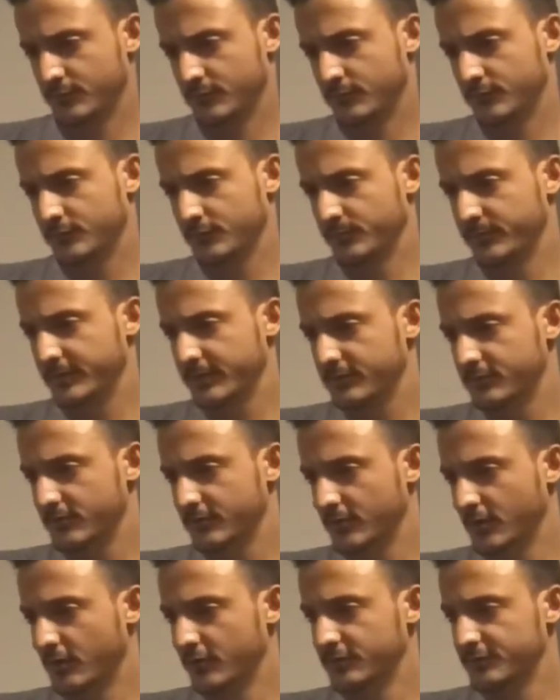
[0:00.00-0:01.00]
so
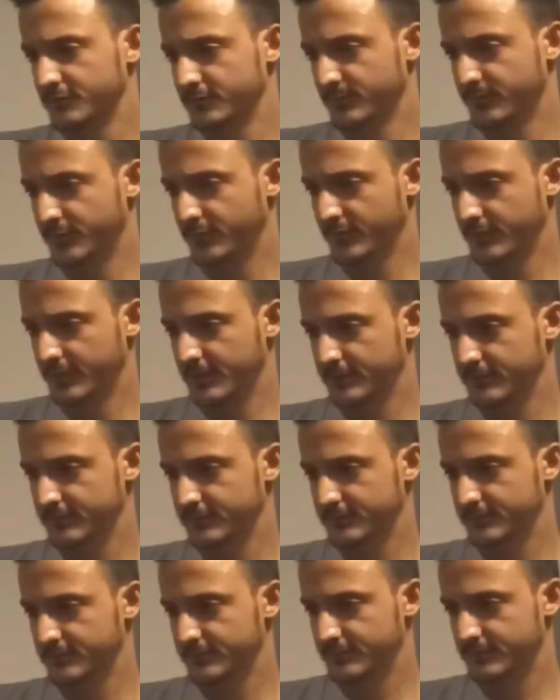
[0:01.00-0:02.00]
Bitcoin also broke out
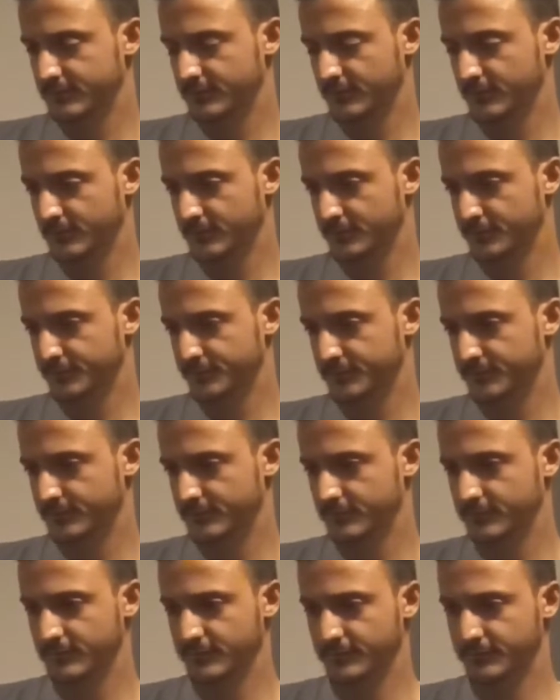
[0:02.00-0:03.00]
of
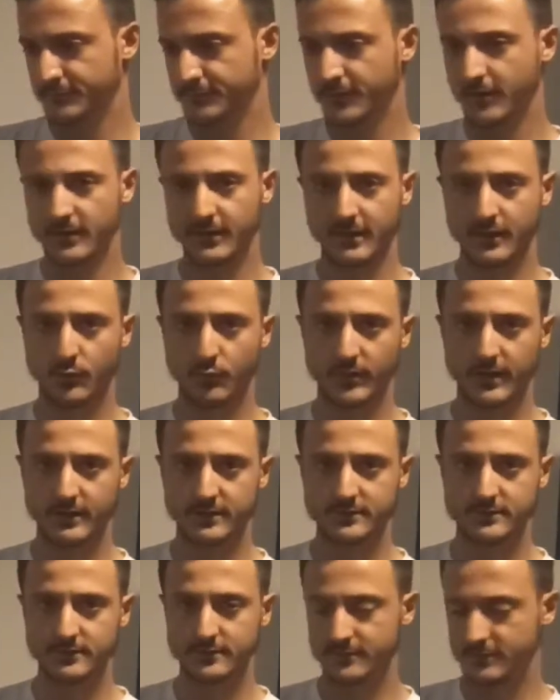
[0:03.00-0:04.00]
the falling
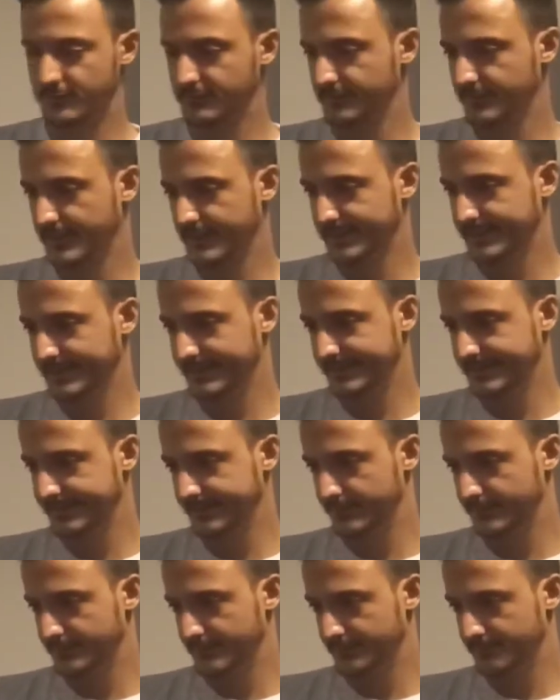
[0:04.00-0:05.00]
wedge, just like
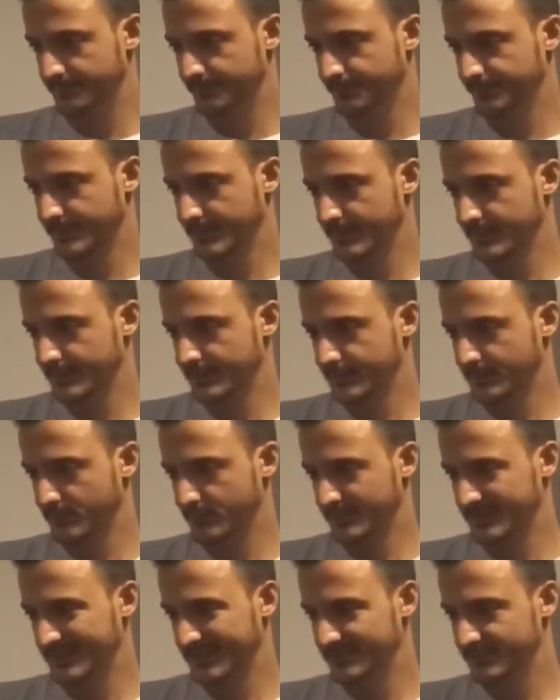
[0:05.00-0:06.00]
Ethereum.
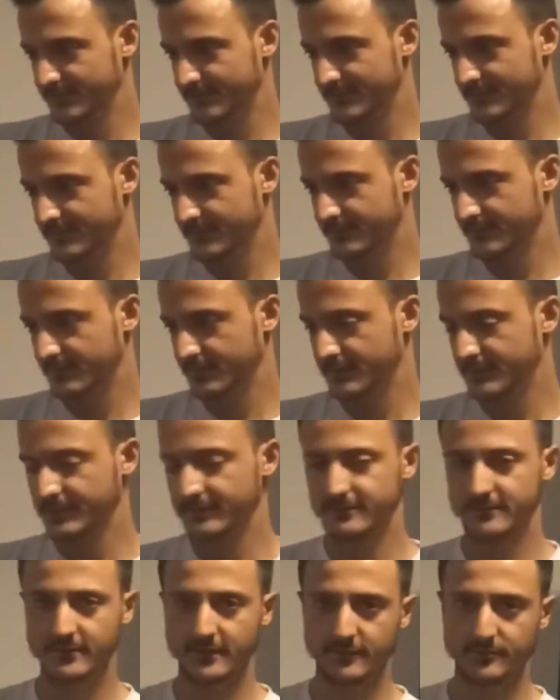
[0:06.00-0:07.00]
But as you can see, it
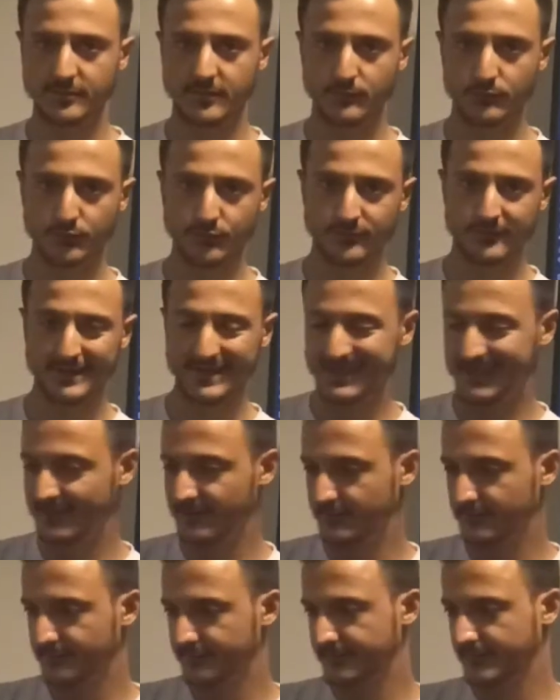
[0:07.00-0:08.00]
has not been moving
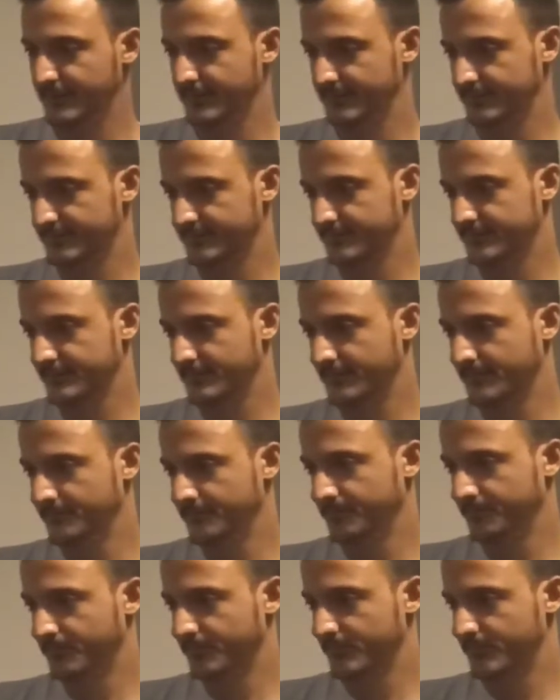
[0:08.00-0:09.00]
as fast.
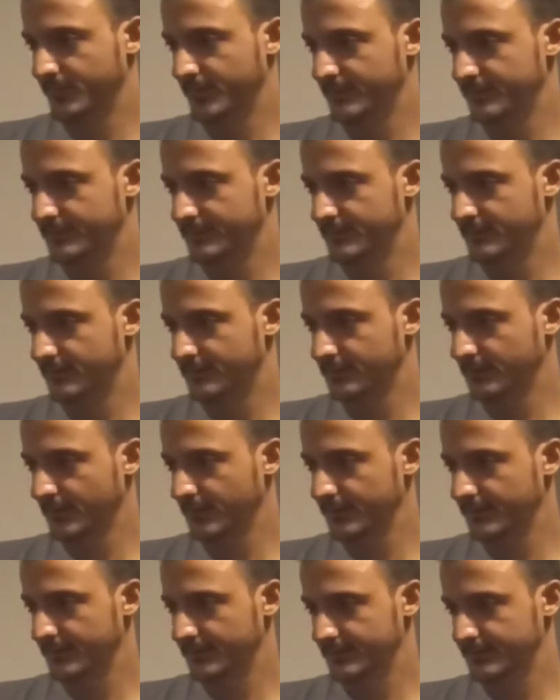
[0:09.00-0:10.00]
But the
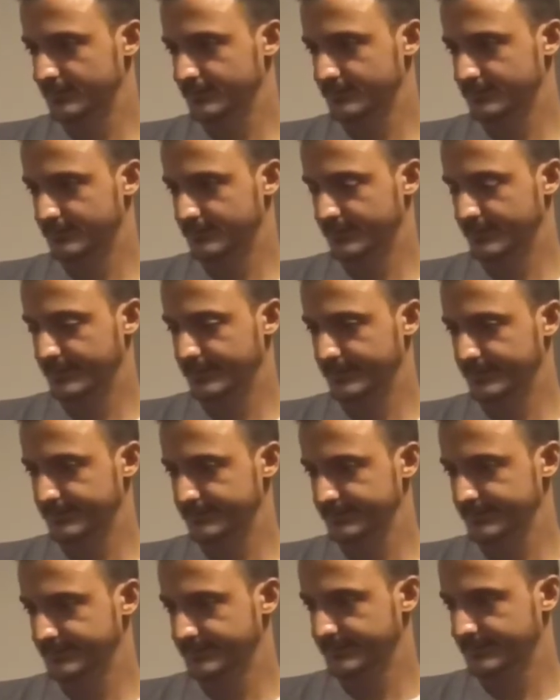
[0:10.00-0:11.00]
target
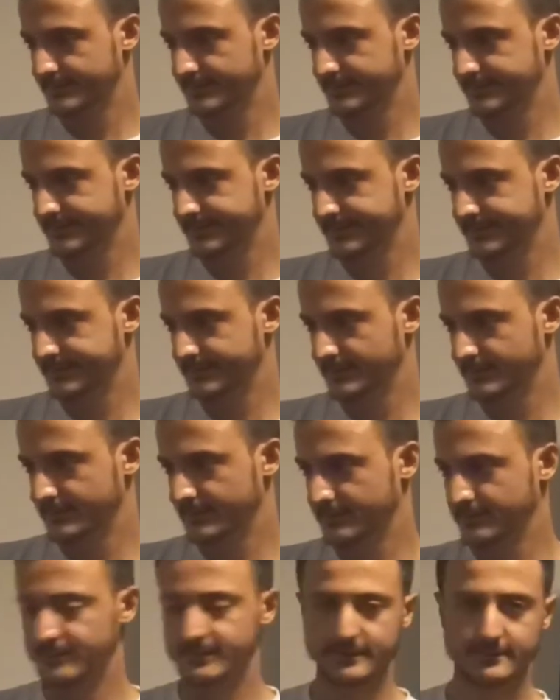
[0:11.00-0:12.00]
is
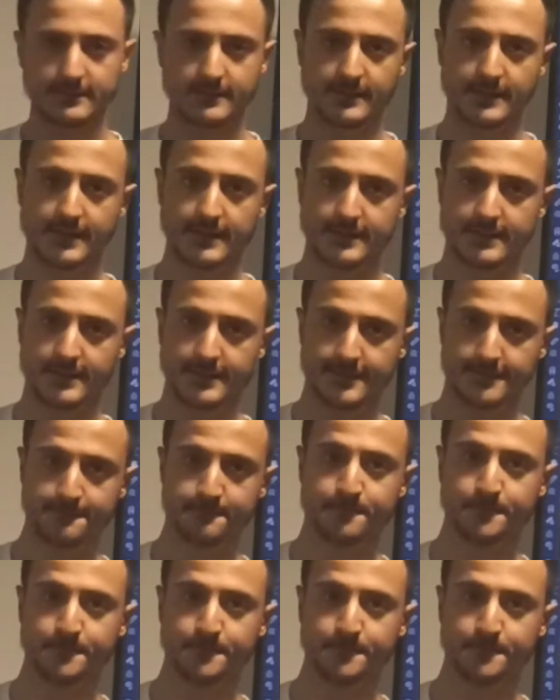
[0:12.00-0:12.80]
69k.